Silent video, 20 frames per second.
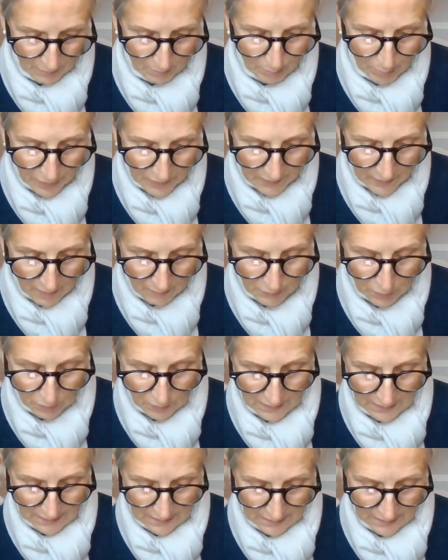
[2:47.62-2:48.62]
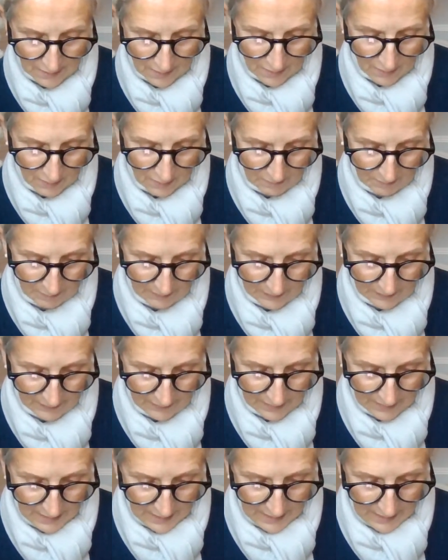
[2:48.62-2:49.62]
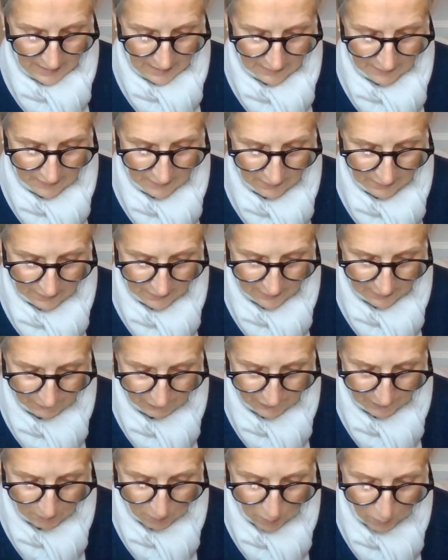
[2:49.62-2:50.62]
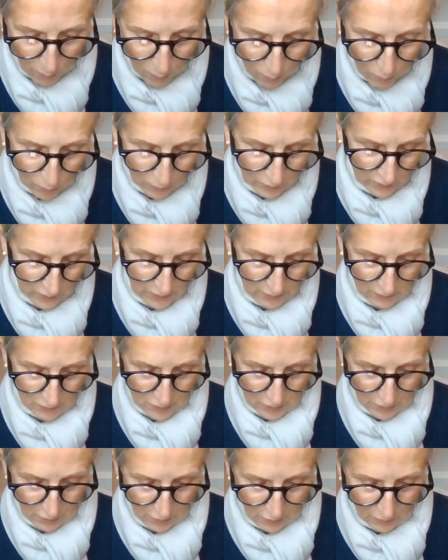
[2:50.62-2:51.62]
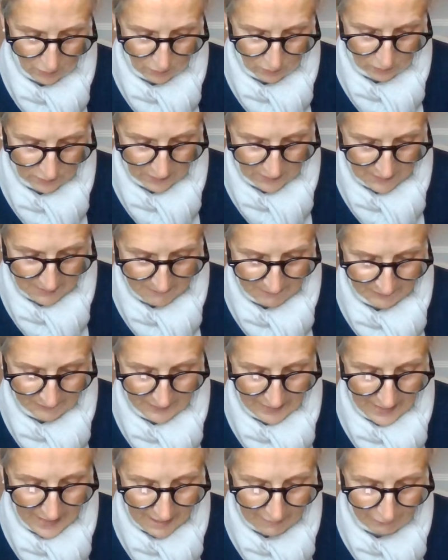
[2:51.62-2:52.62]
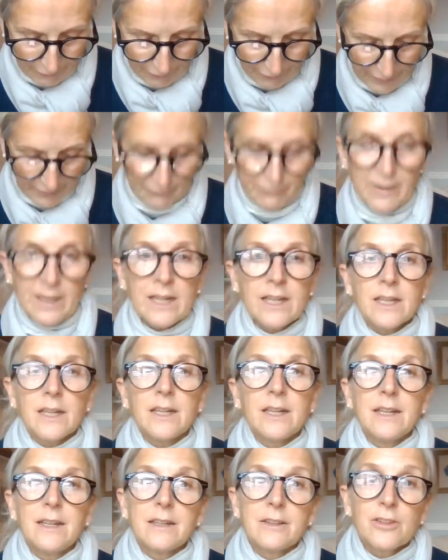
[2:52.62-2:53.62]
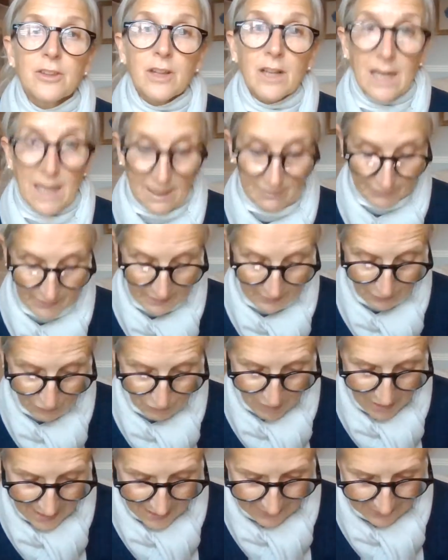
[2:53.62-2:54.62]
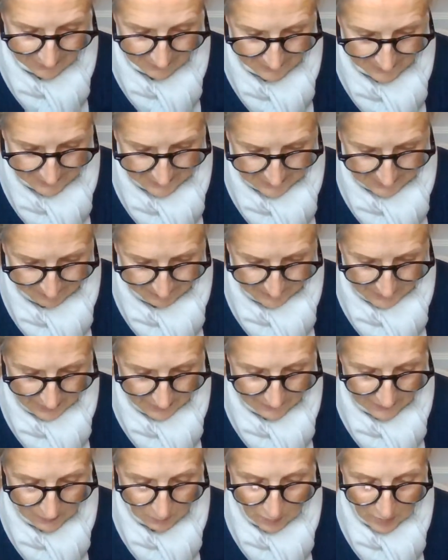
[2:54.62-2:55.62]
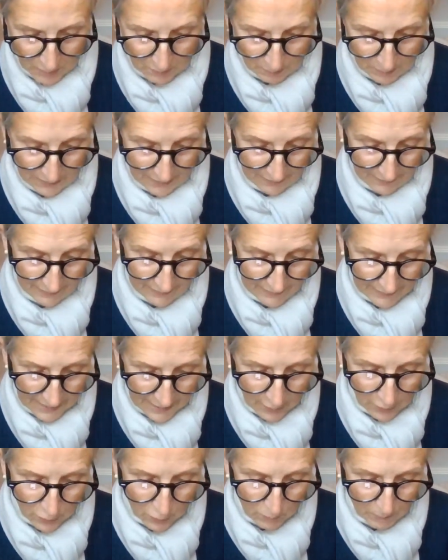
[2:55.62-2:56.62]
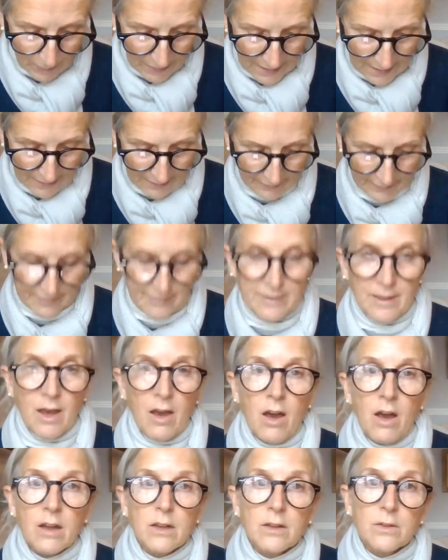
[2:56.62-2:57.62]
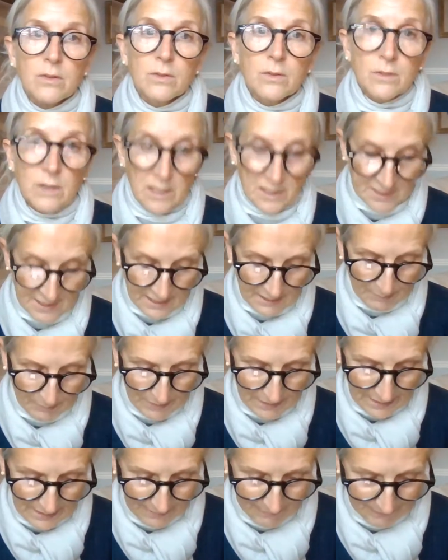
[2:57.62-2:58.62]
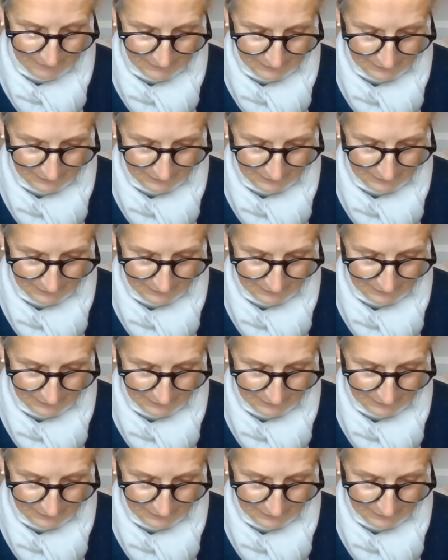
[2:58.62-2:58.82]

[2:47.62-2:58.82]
Put up your little arms, and I'll give them all to you to hold. Every finger shall have its ring, and there won't be a single place dark or unhappy.